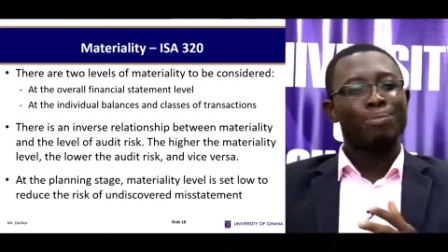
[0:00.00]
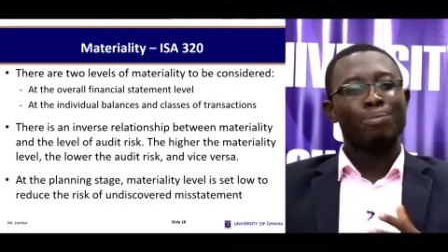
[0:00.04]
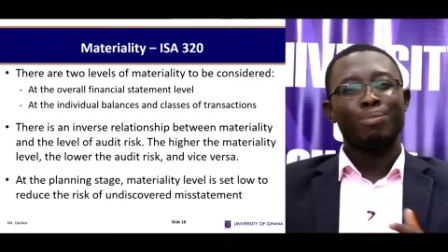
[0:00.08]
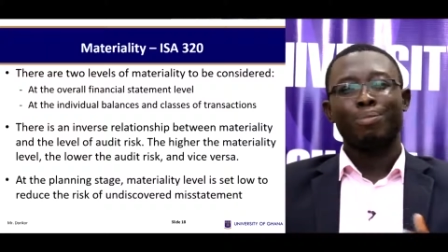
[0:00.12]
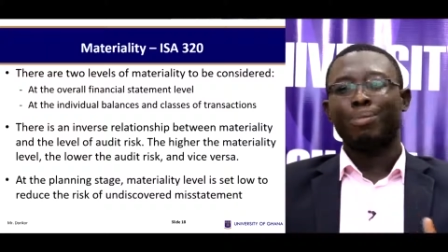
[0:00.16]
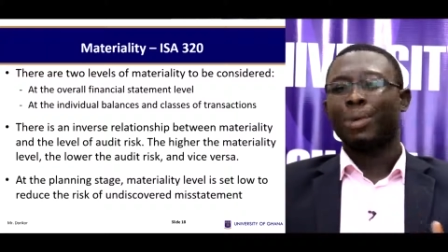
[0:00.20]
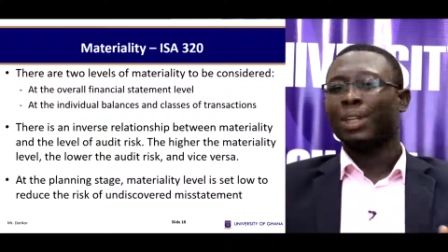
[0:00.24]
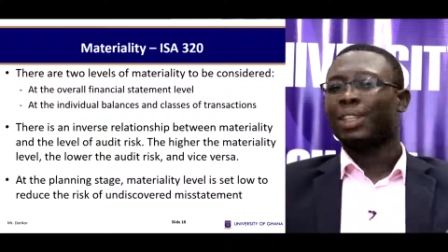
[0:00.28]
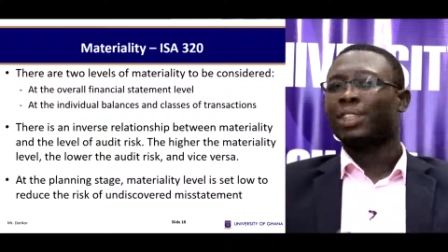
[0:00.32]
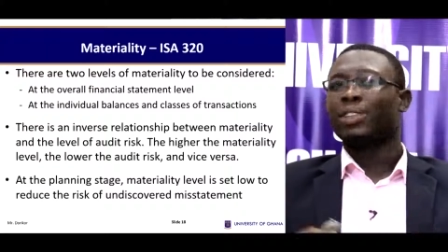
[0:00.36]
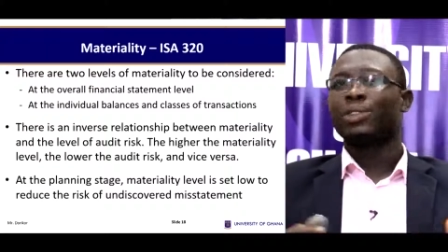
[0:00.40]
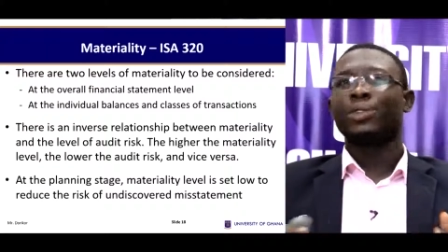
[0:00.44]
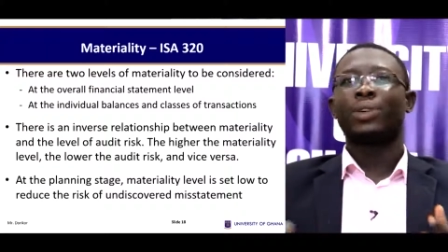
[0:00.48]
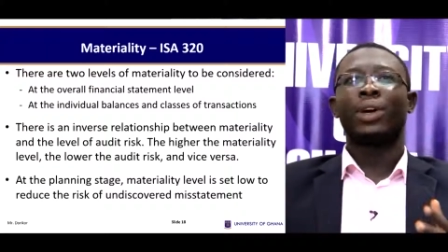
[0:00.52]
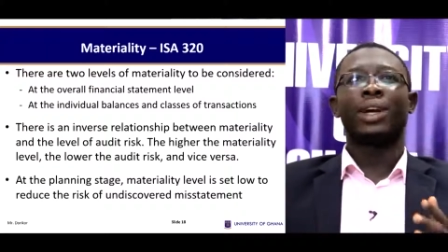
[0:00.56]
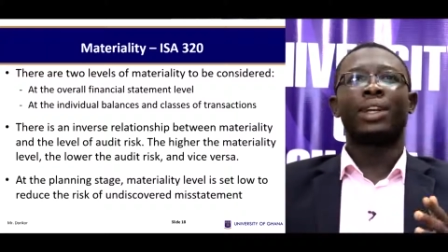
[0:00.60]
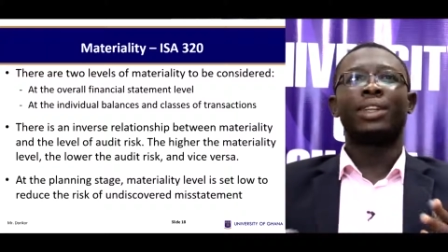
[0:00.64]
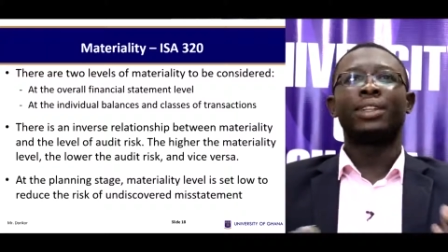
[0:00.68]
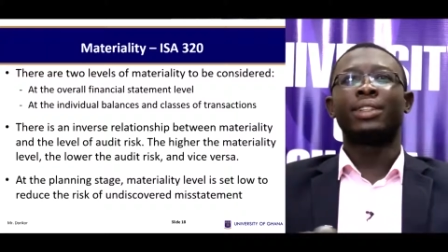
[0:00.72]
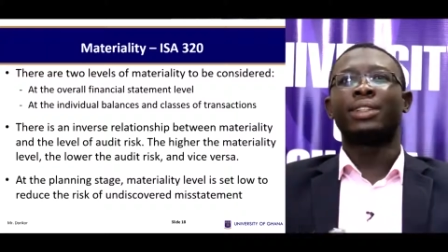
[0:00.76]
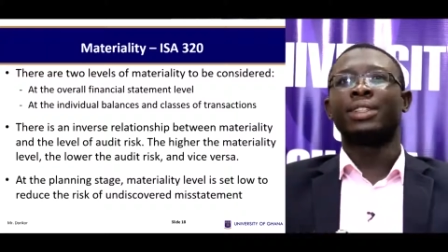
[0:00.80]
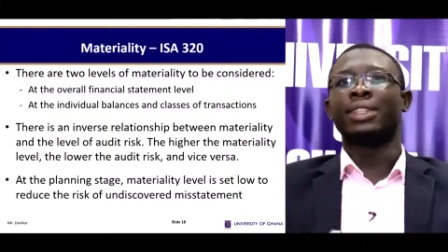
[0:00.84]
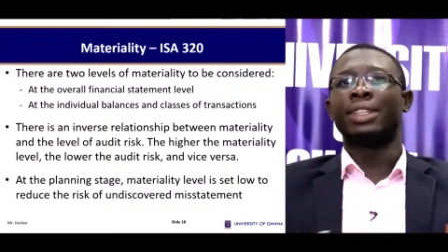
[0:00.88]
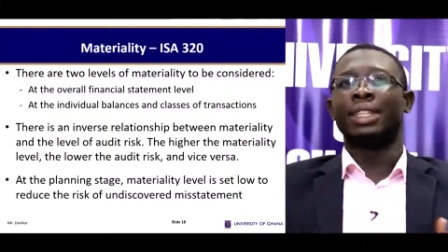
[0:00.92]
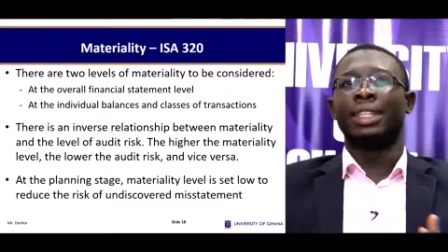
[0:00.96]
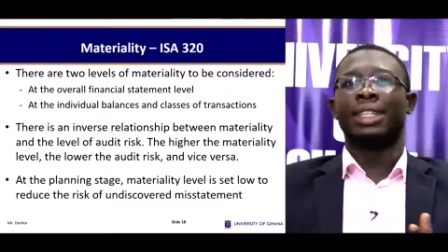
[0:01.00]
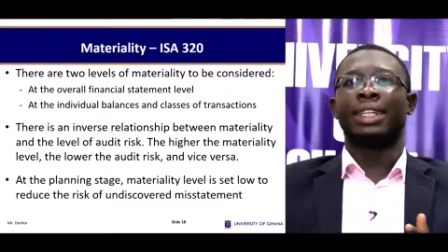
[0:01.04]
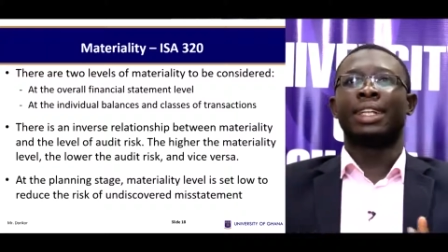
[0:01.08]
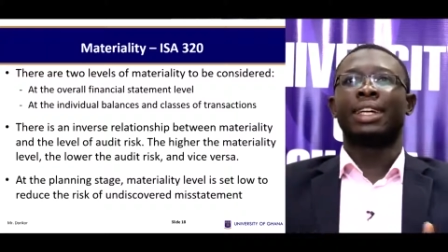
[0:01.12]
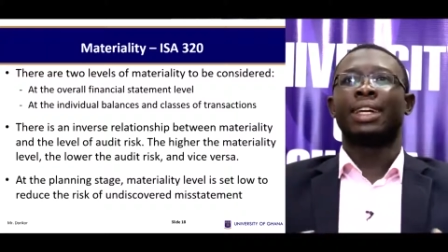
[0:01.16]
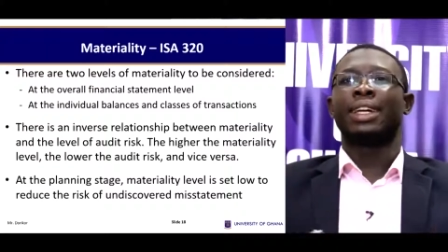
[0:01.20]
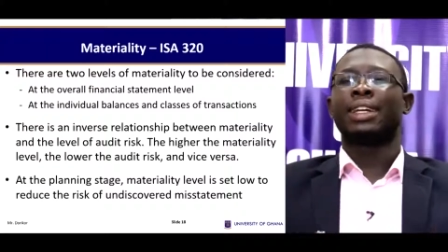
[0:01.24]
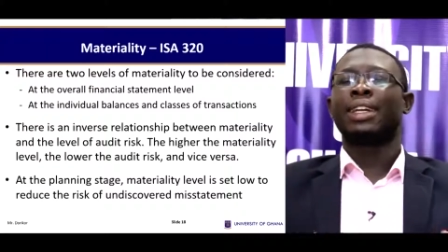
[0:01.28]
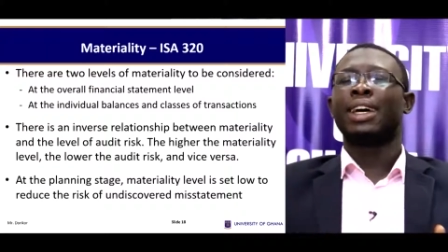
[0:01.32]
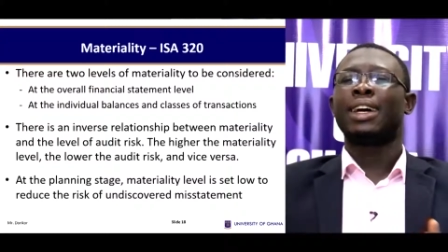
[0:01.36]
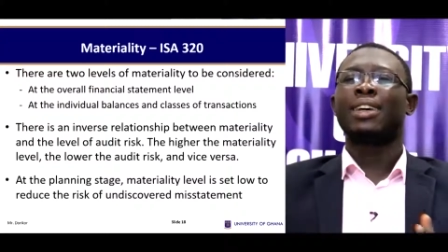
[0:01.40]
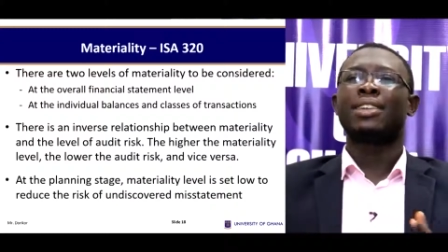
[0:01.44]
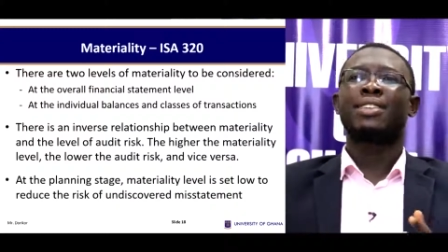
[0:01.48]
Materiality,
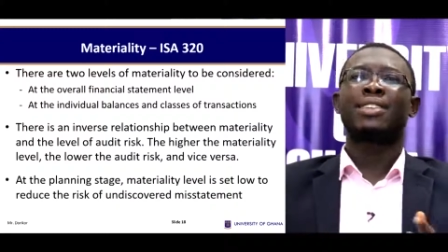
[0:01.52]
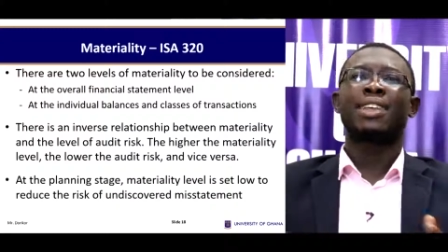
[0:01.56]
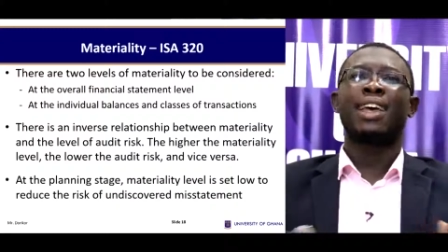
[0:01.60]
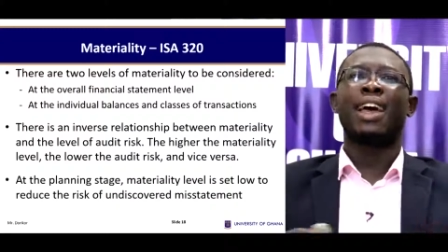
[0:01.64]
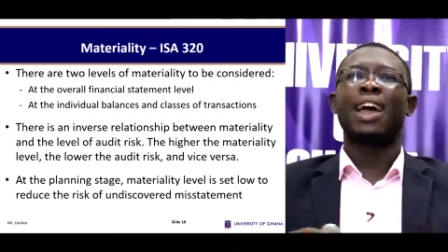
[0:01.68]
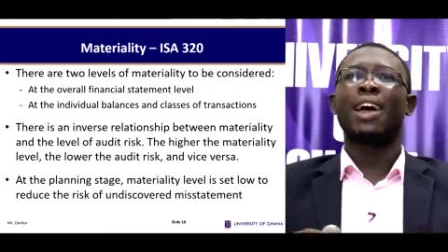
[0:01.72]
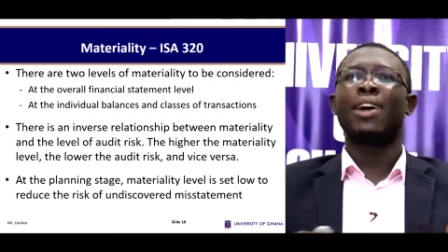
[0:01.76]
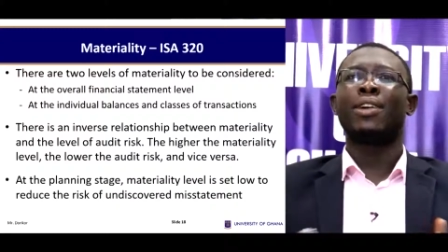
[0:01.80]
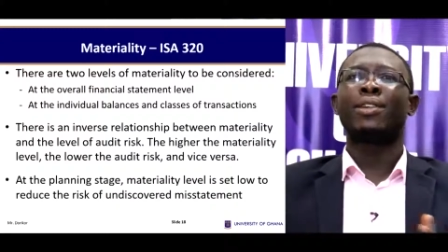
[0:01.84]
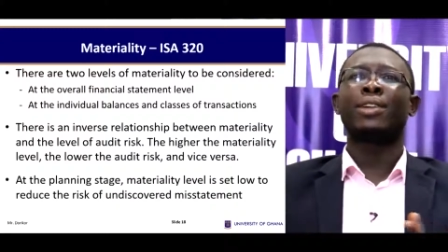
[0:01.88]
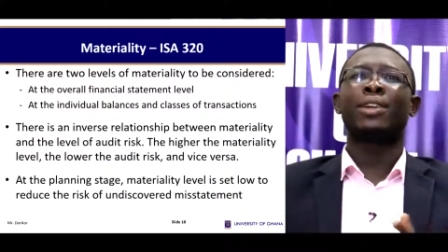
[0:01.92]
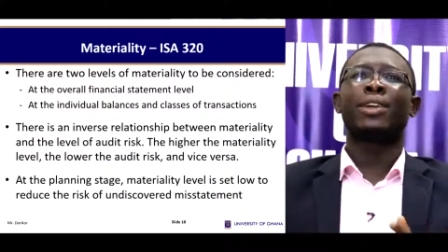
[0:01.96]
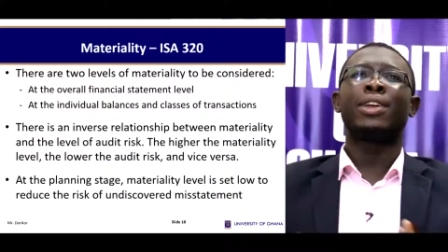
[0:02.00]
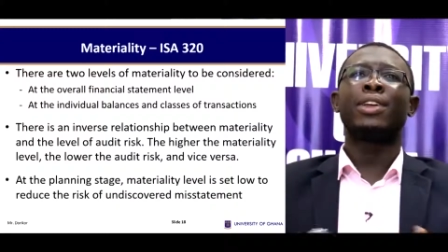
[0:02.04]
there is an